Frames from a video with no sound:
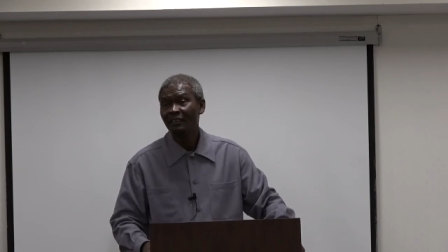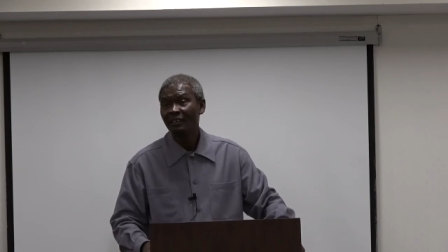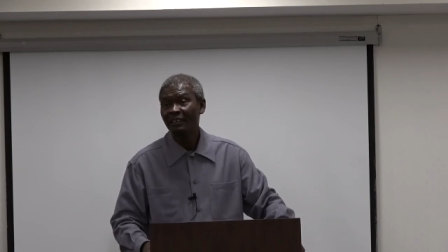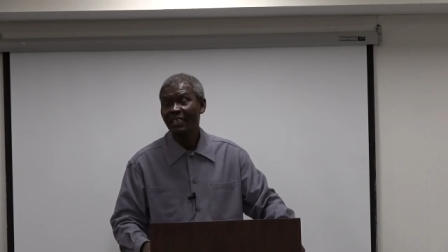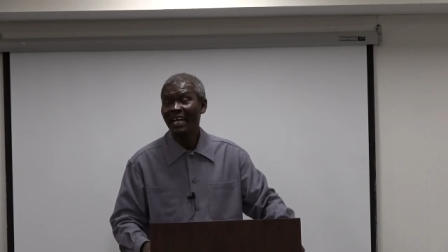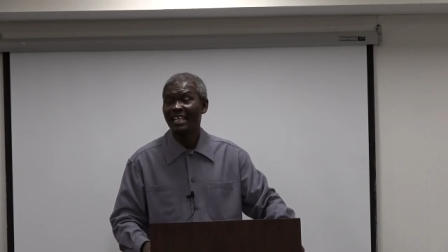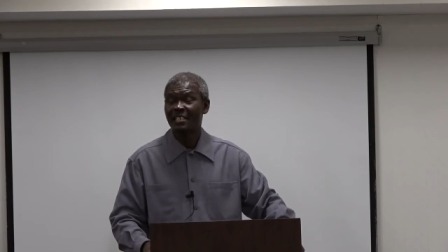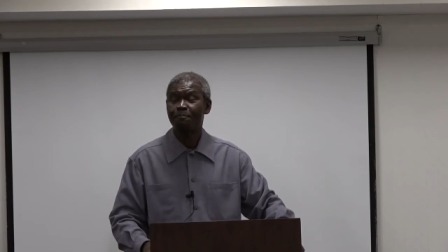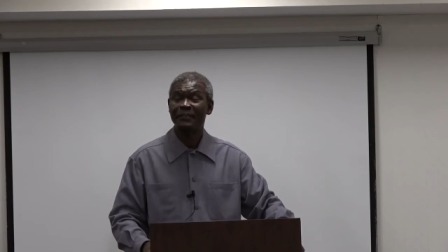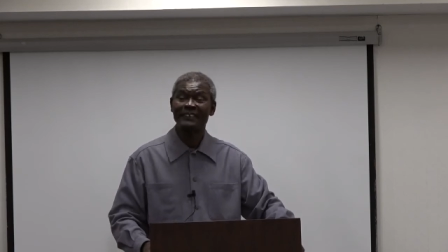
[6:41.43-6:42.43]
in the
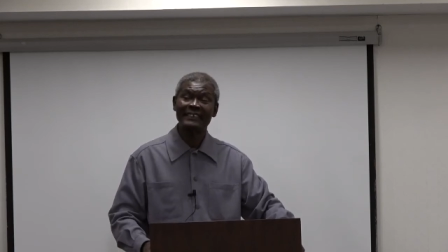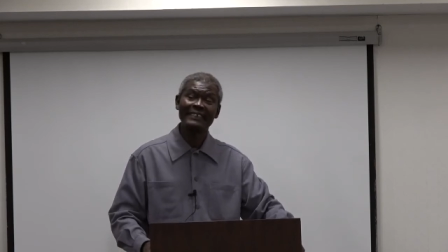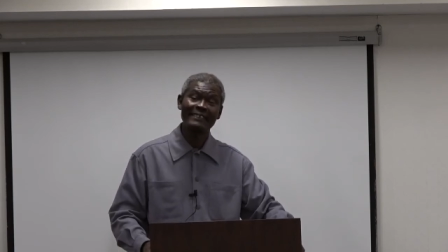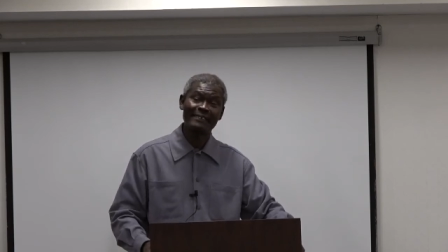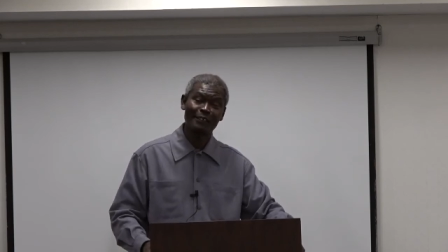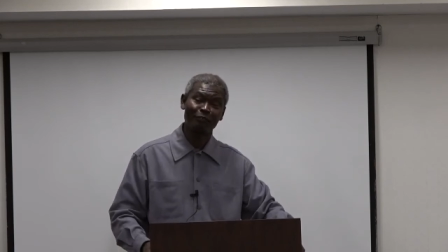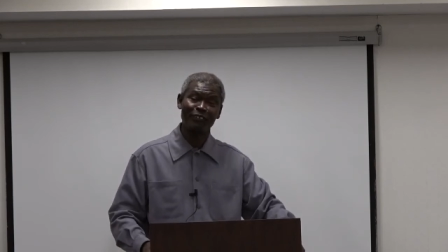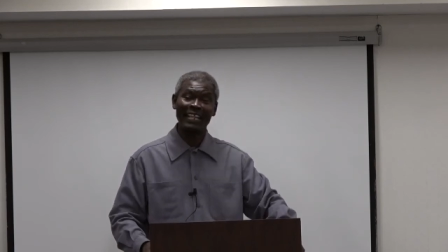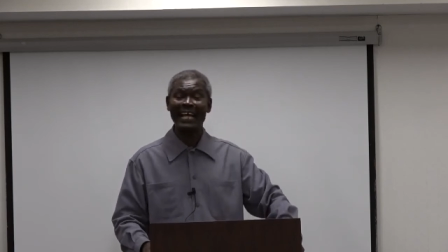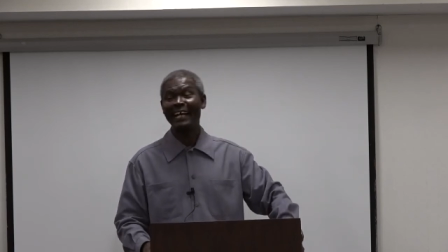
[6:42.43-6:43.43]
expertise of
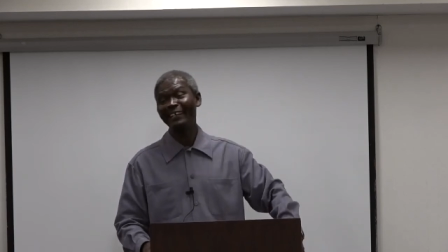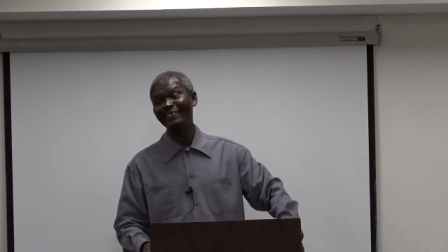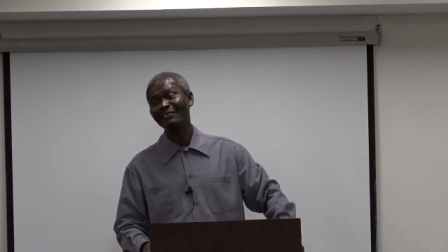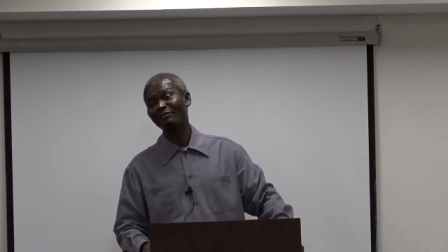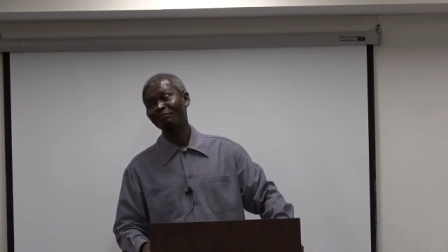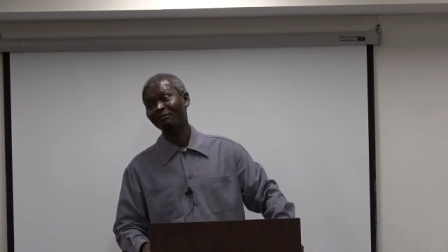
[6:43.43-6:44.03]
lying.